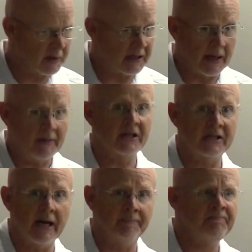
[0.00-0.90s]
because I must
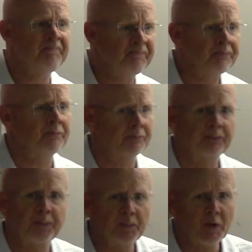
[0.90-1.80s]
say
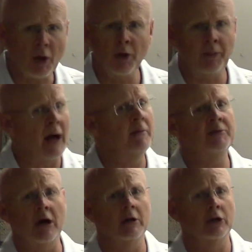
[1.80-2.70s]
the
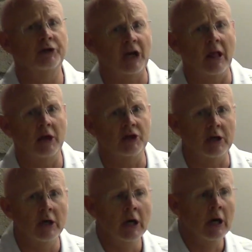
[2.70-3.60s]
problems are a little
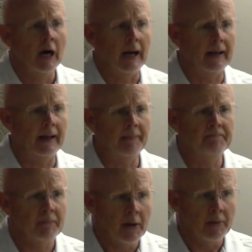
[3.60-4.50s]
challenging um,